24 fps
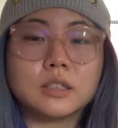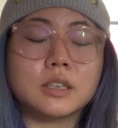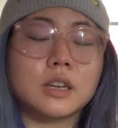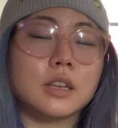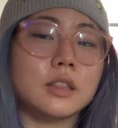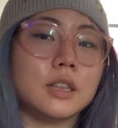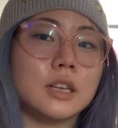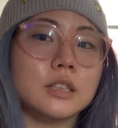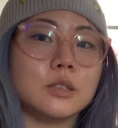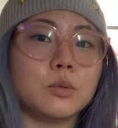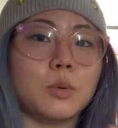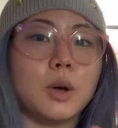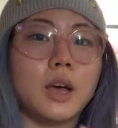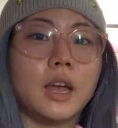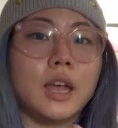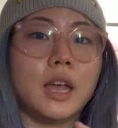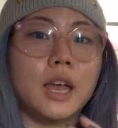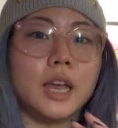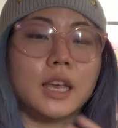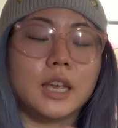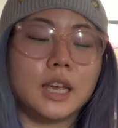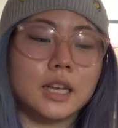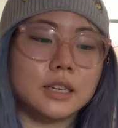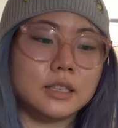and that's why
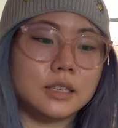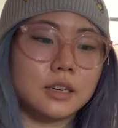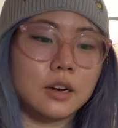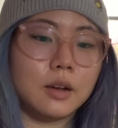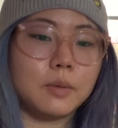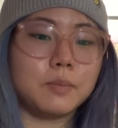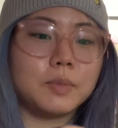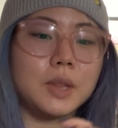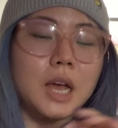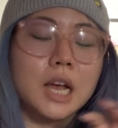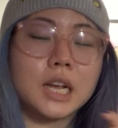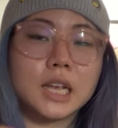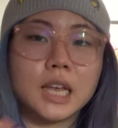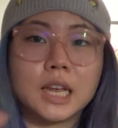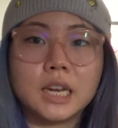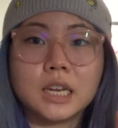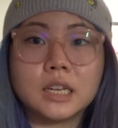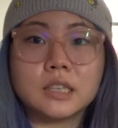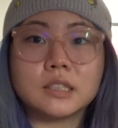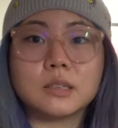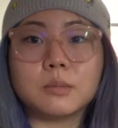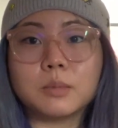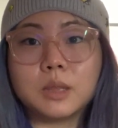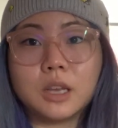I ended up not getting
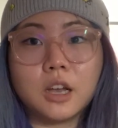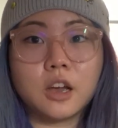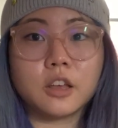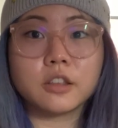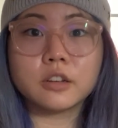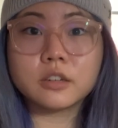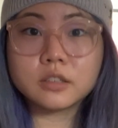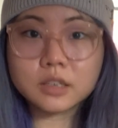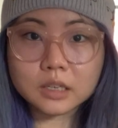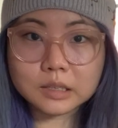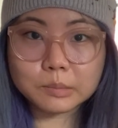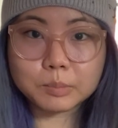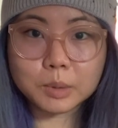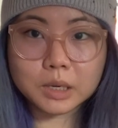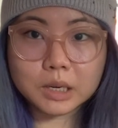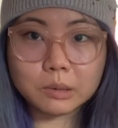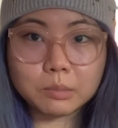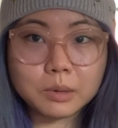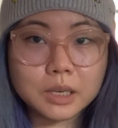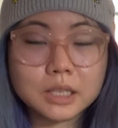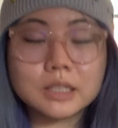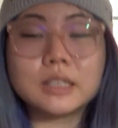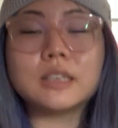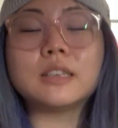some of the other dust bunny
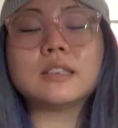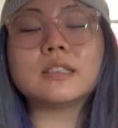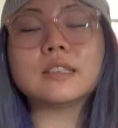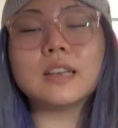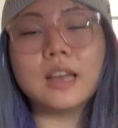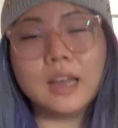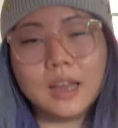pieces.